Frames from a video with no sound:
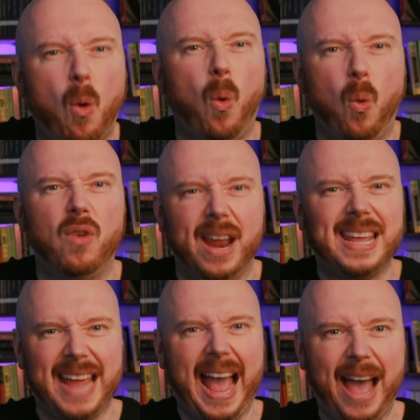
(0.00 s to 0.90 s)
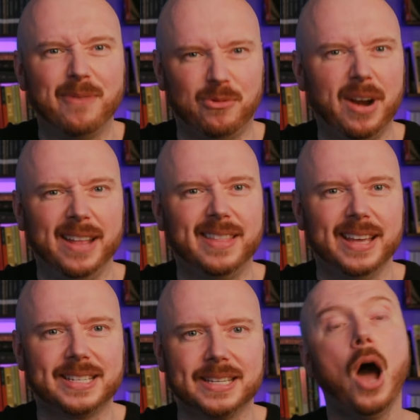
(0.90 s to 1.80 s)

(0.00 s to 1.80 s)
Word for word: already have read this.